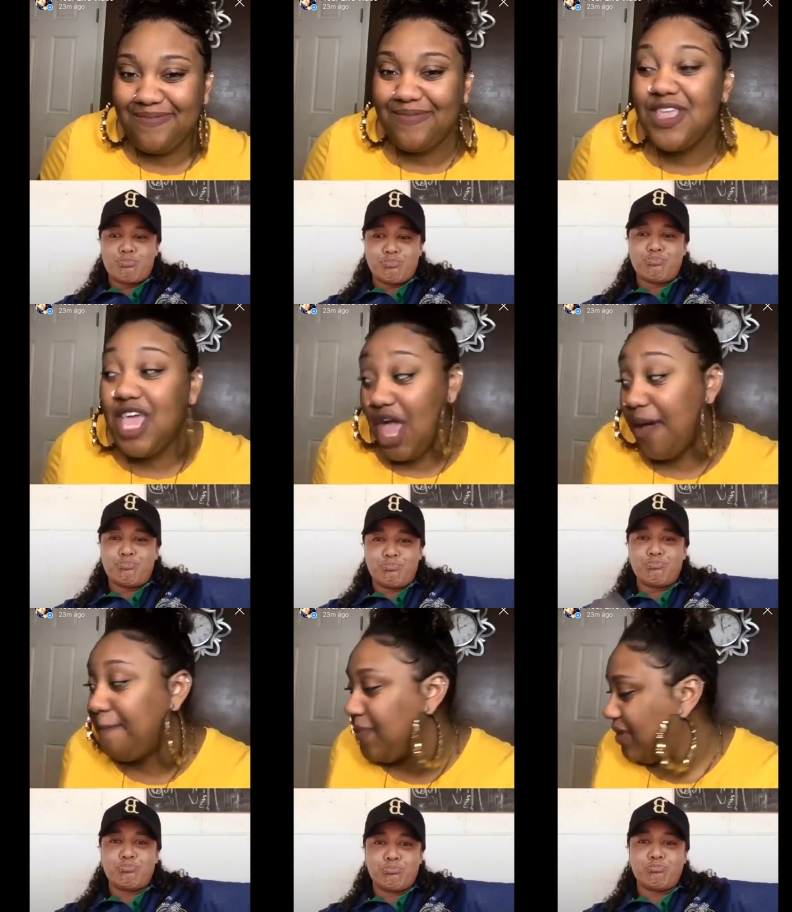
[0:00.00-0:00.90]
Speaker 1: Yep.
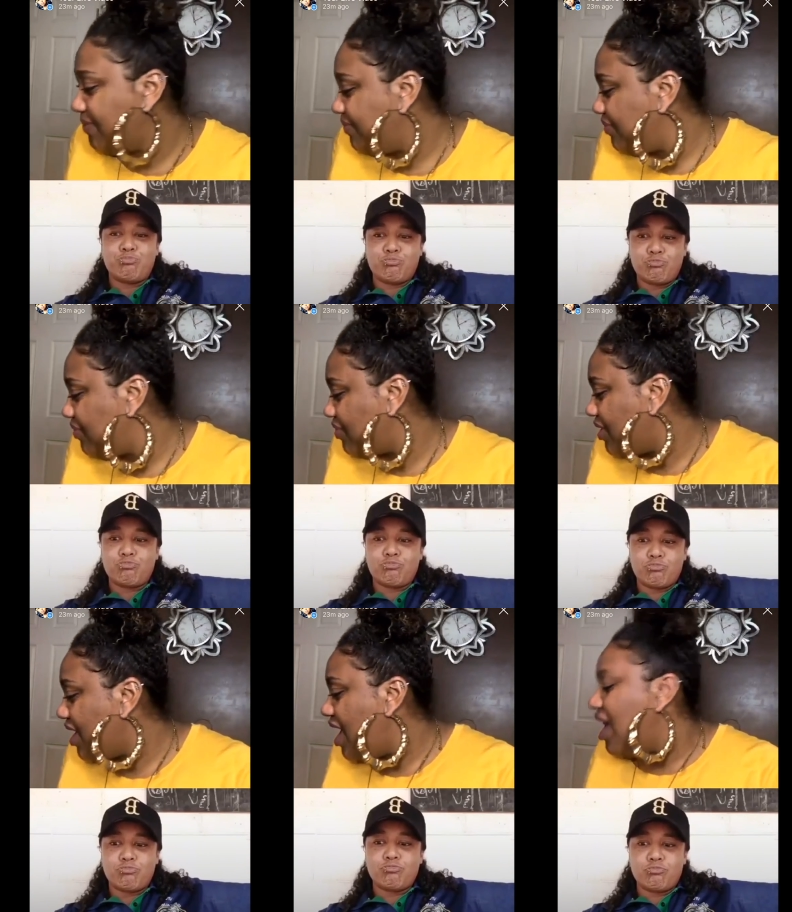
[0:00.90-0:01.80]

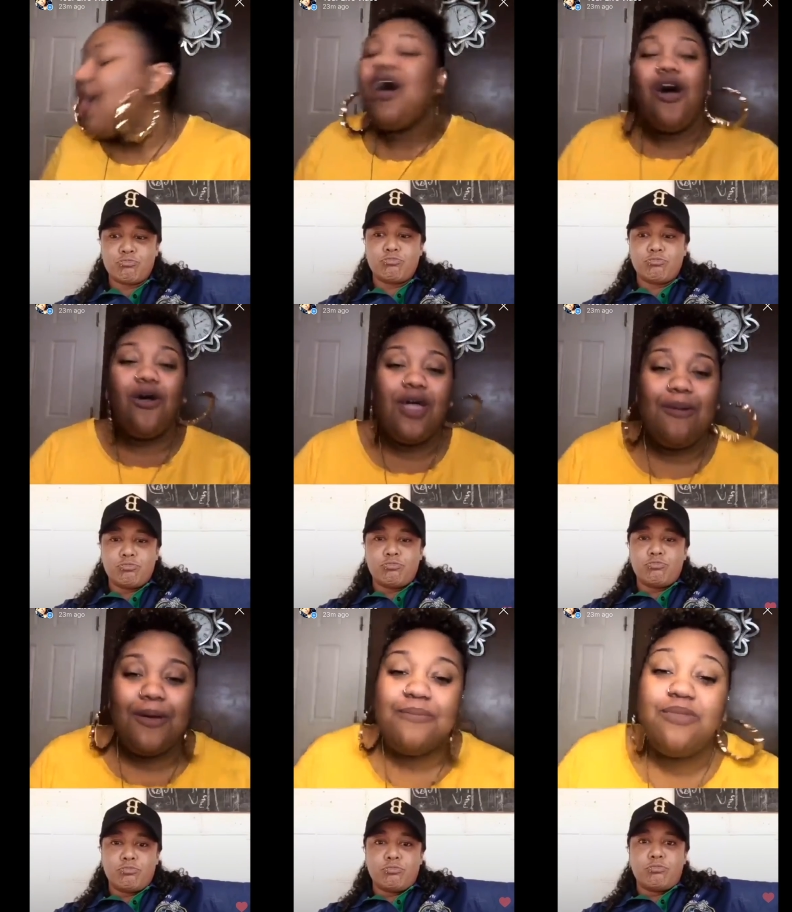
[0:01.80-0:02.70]
Speaker 2: Okay, baby.
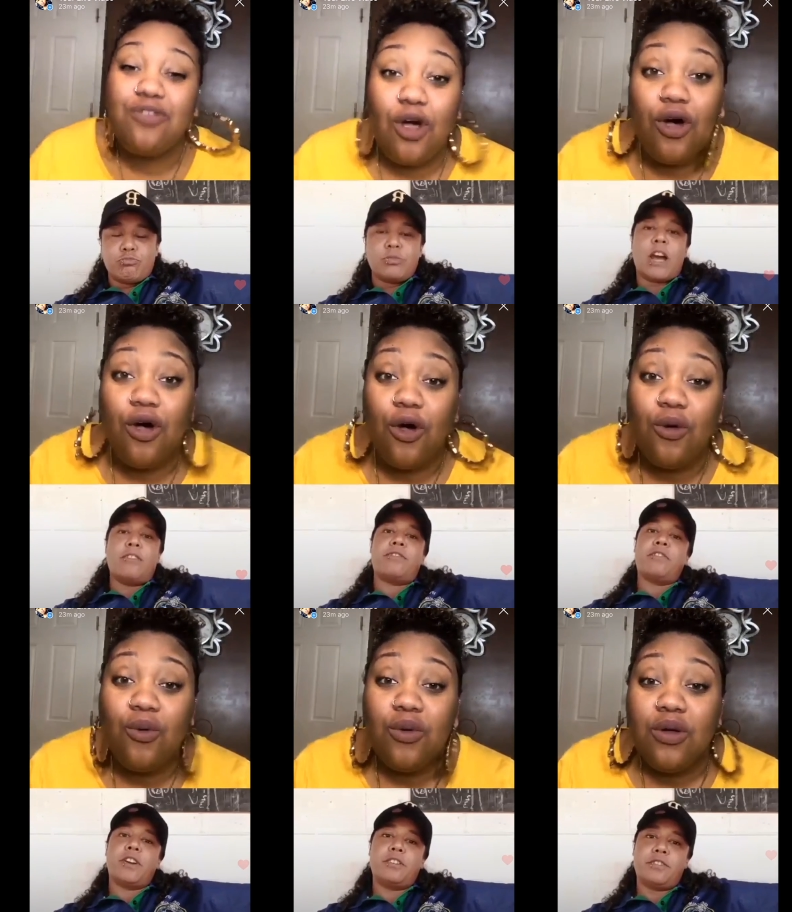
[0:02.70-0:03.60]
So...
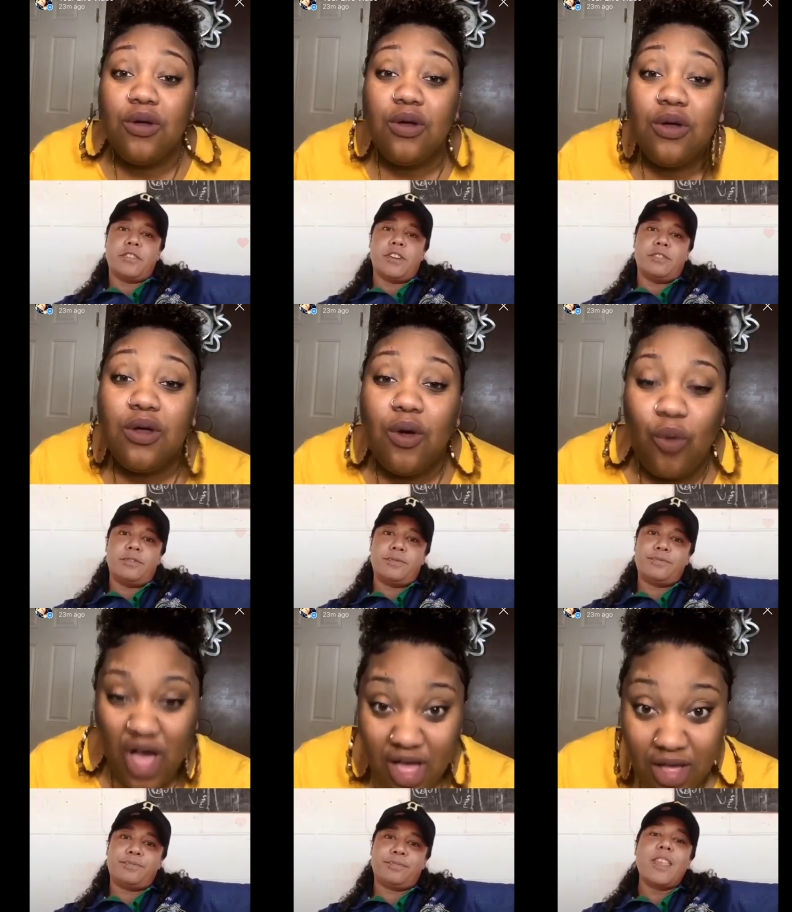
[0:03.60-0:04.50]
Speaker 1: What?
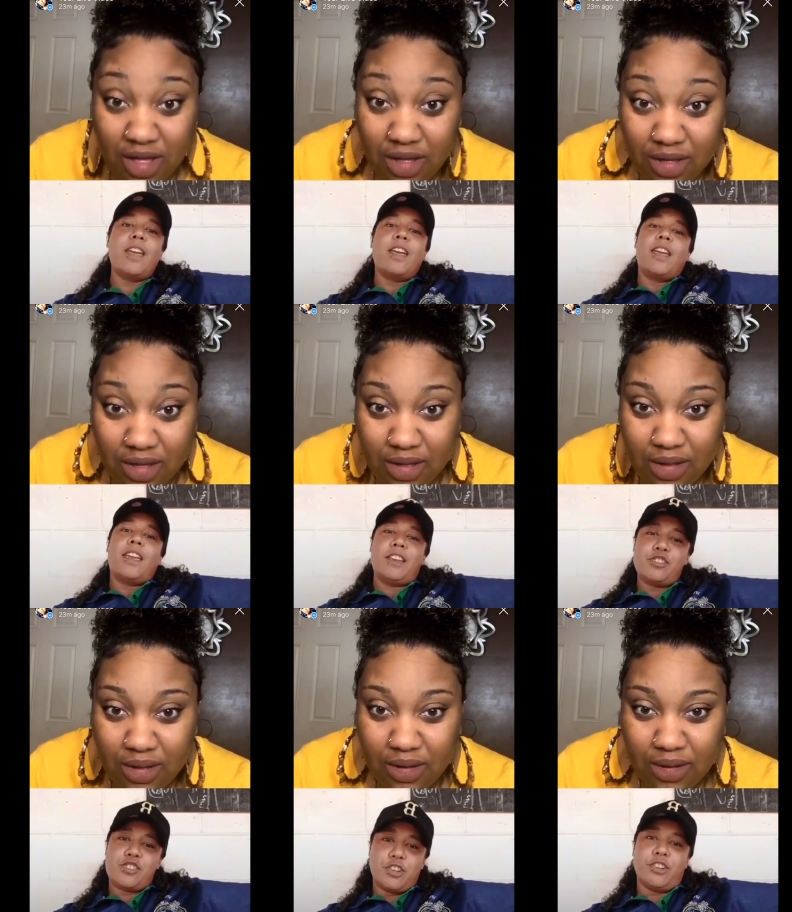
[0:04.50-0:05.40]
In
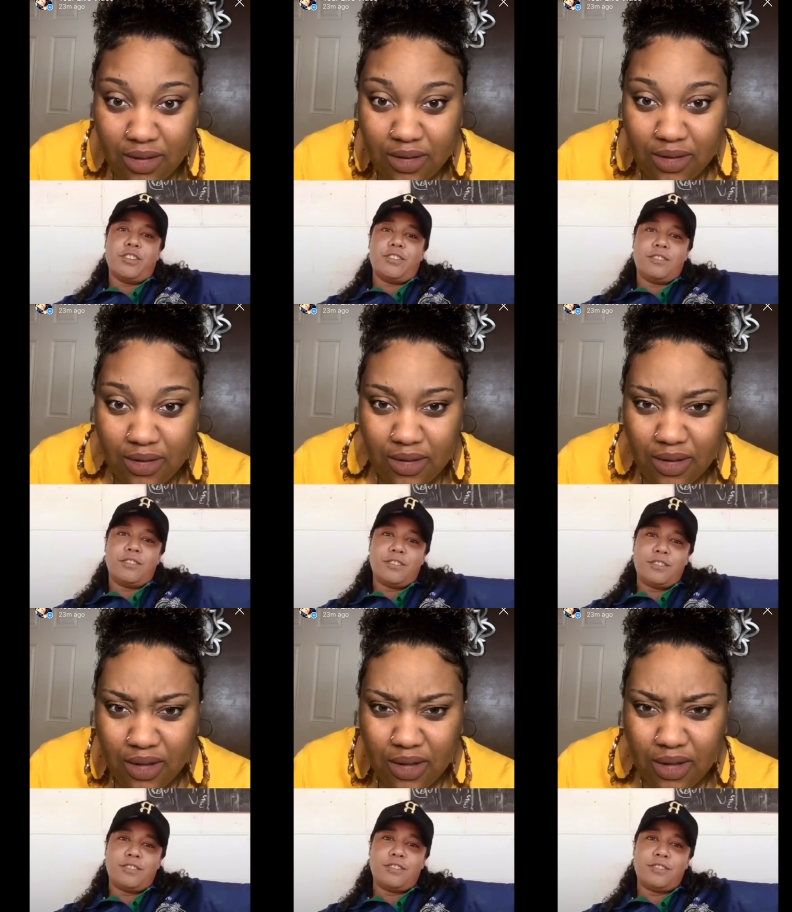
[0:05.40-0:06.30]
June.
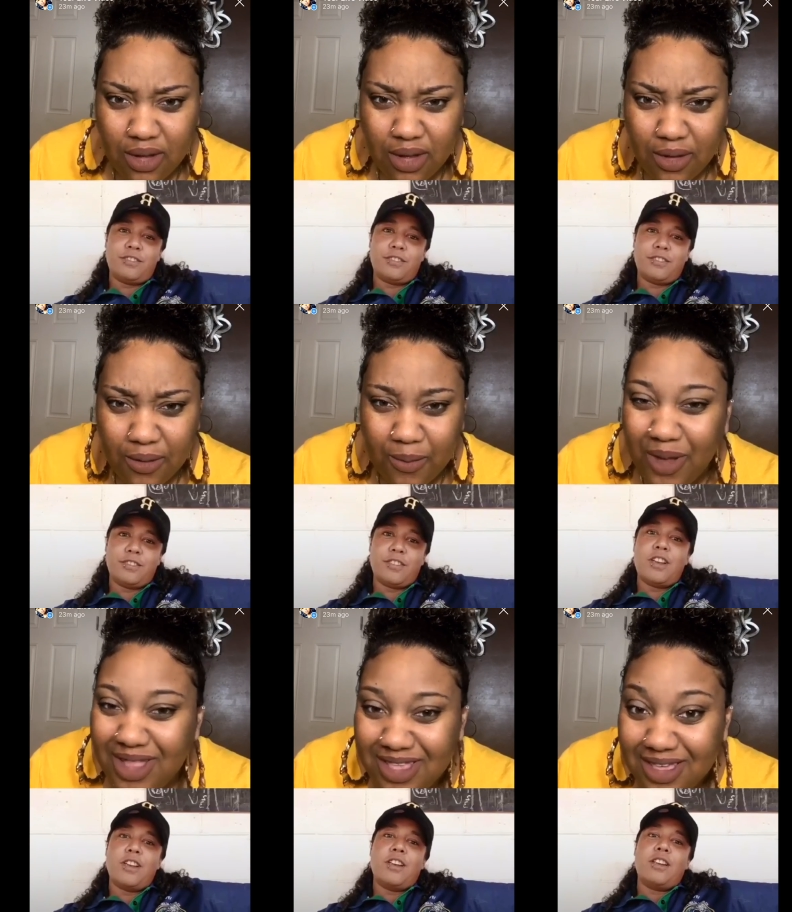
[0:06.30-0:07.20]
What?
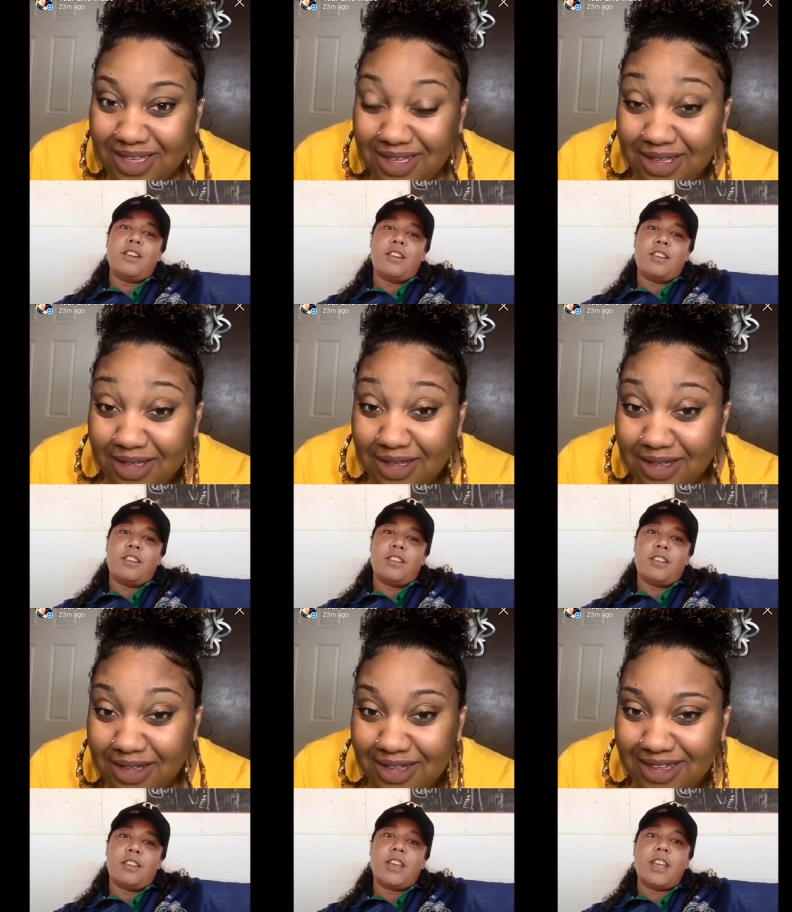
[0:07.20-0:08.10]

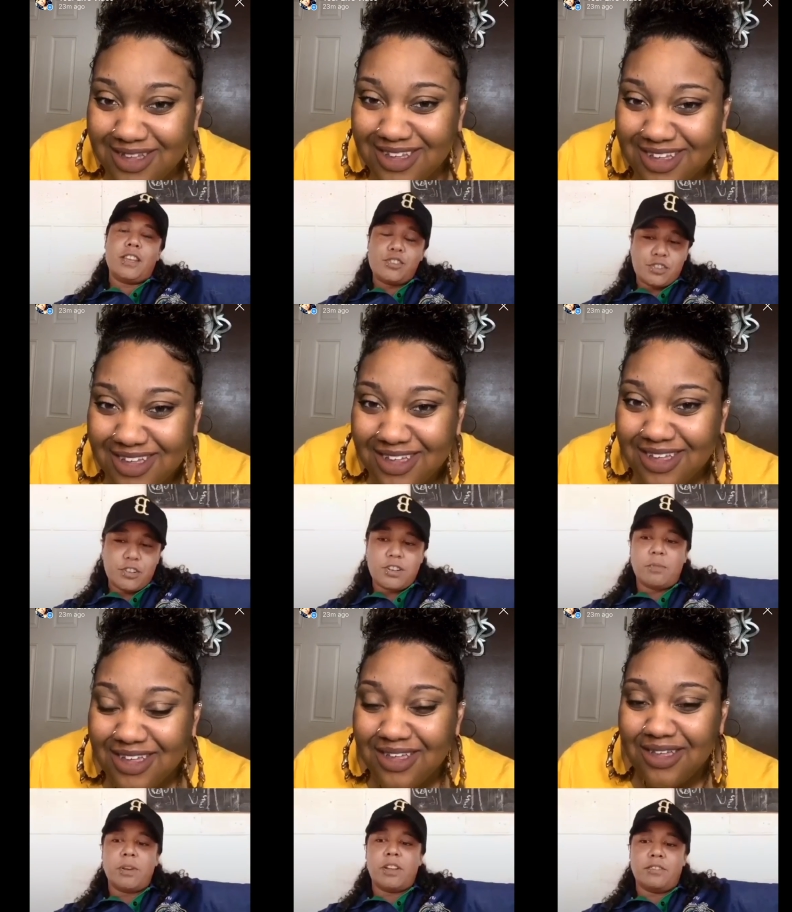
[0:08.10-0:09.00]
In June, I'll be
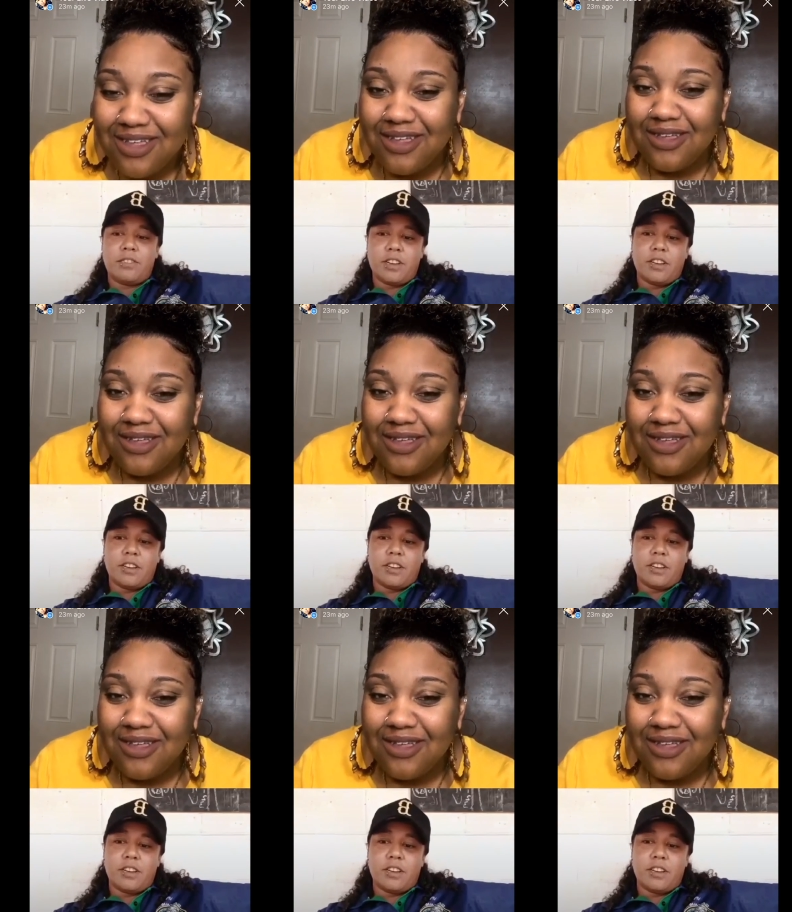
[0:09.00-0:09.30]
in the videos.